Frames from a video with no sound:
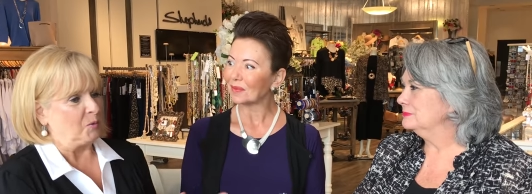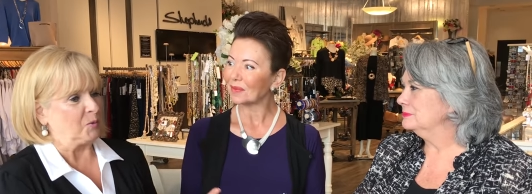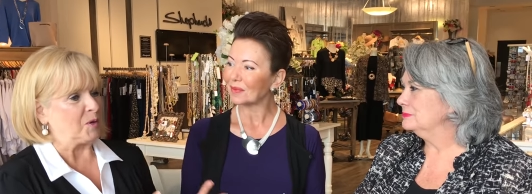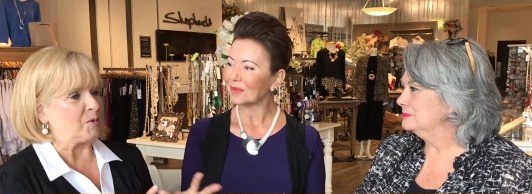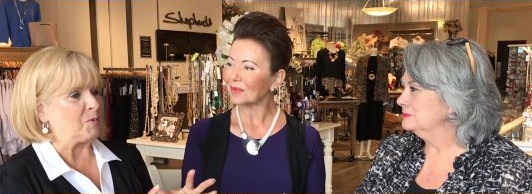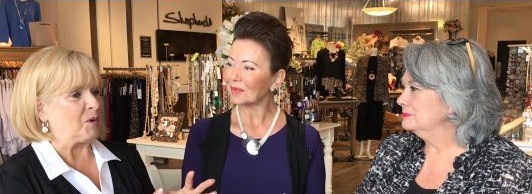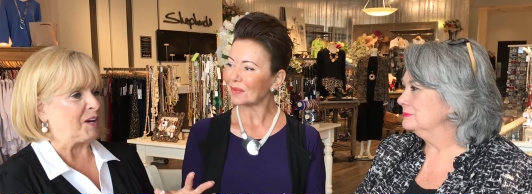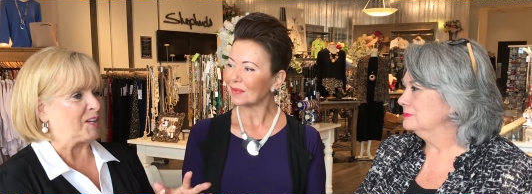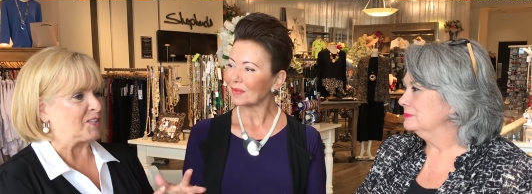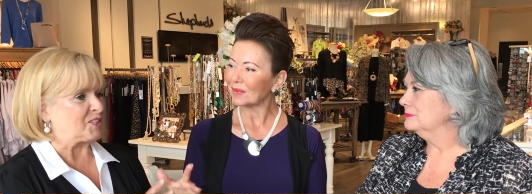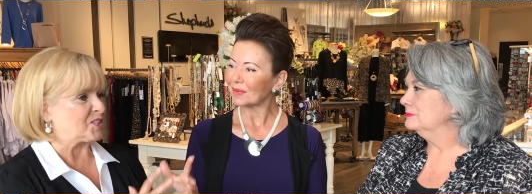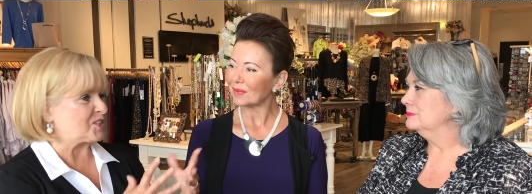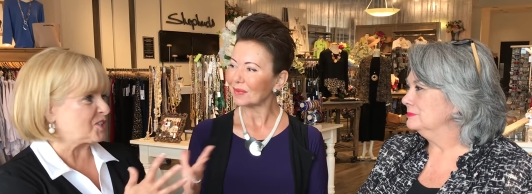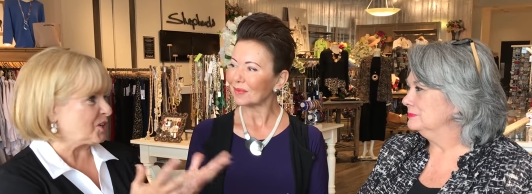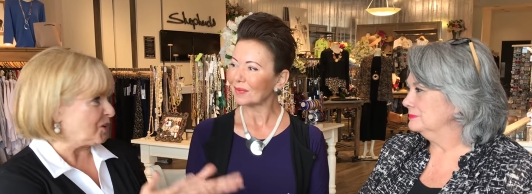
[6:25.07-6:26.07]
Speaker 1: we want to
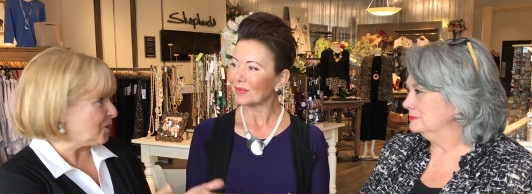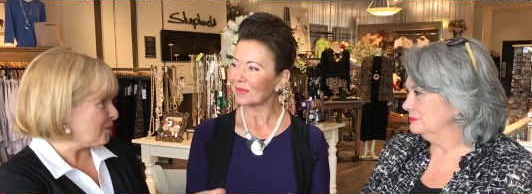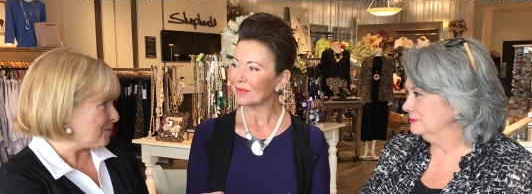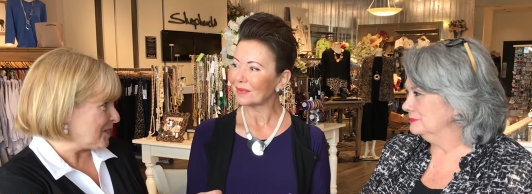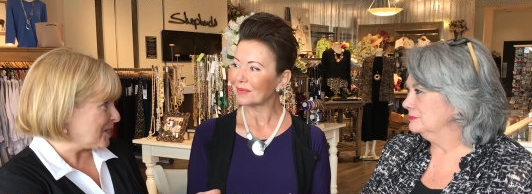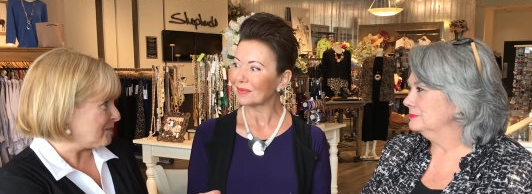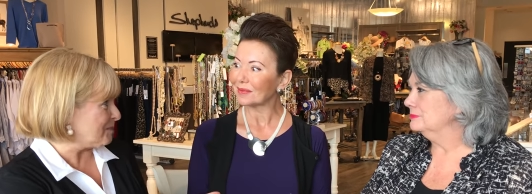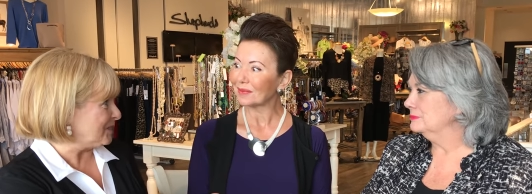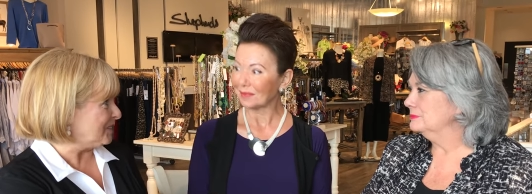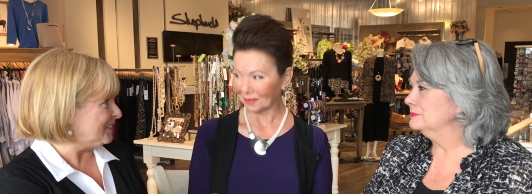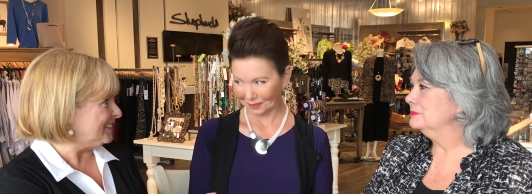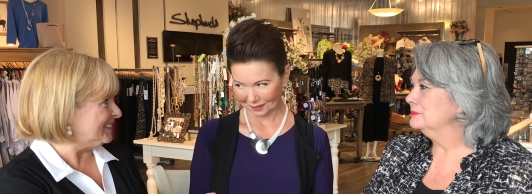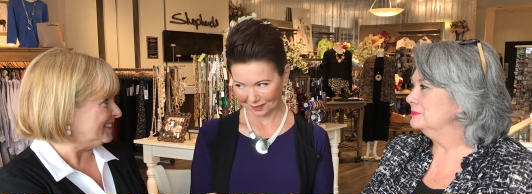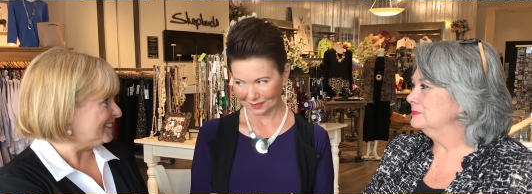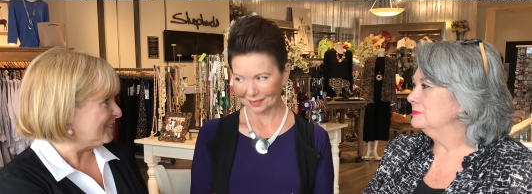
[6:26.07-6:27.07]
show
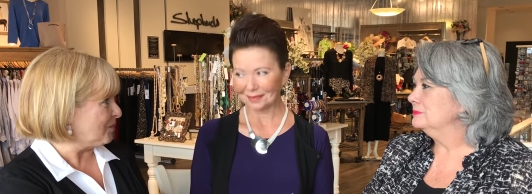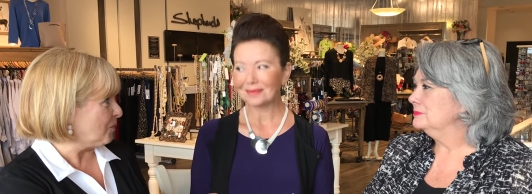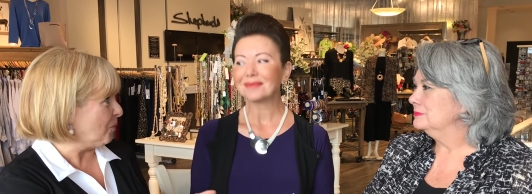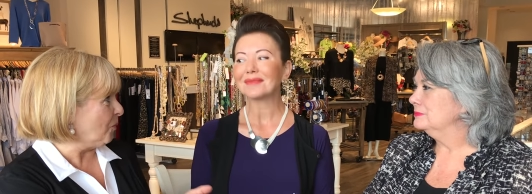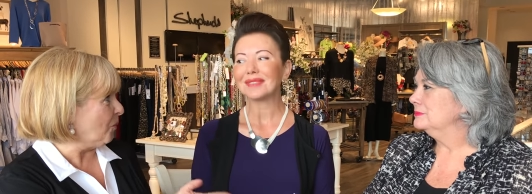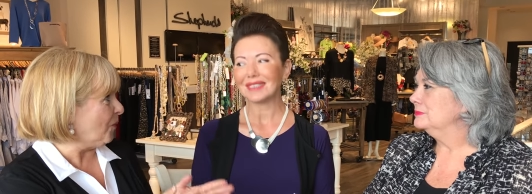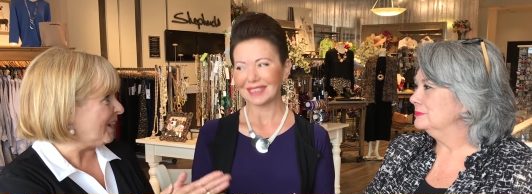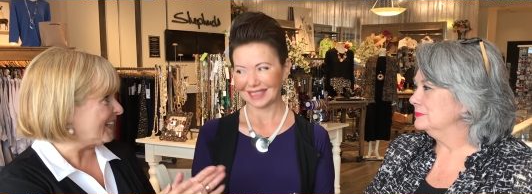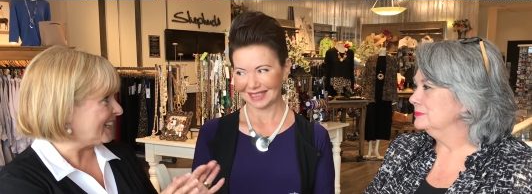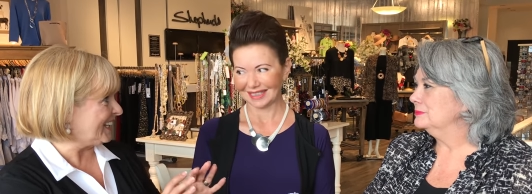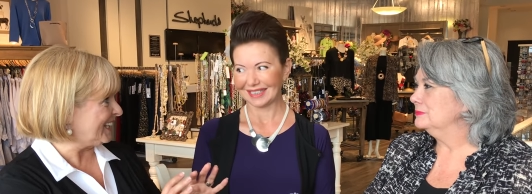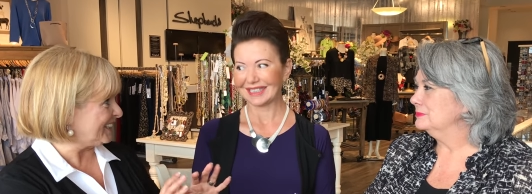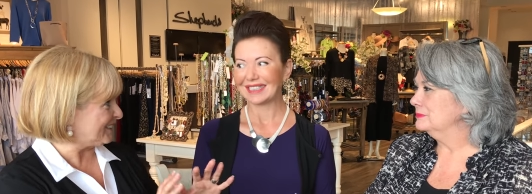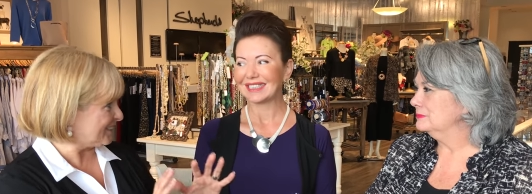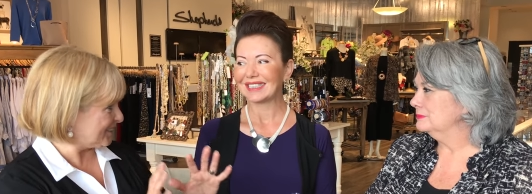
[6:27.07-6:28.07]
people what
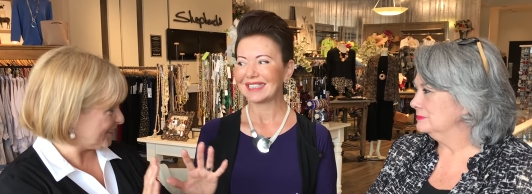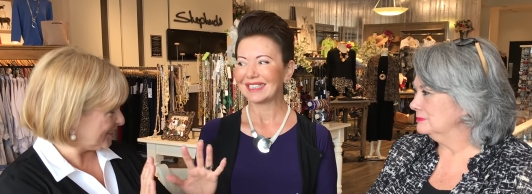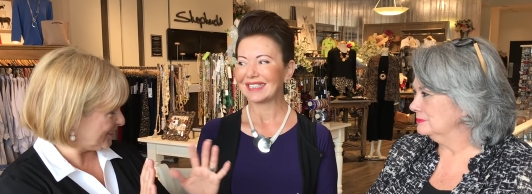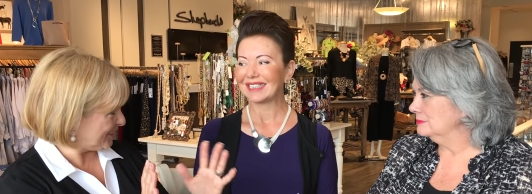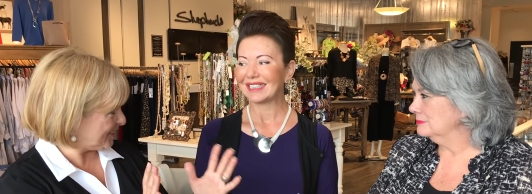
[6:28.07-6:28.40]
it